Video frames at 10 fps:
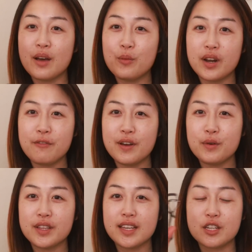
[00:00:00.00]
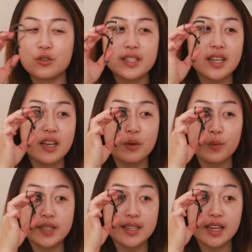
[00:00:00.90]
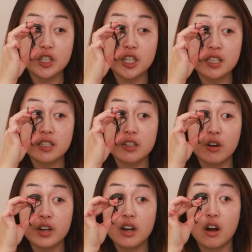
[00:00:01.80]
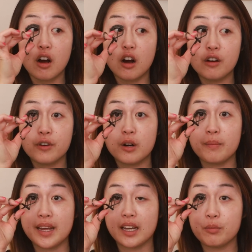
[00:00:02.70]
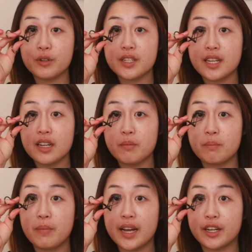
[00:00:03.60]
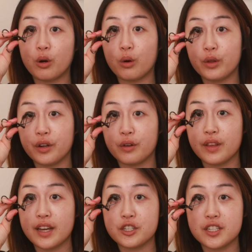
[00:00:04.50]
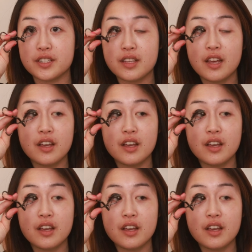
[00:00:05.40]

And what I found really interesting was that she started off her makeup routine by curling her lashes.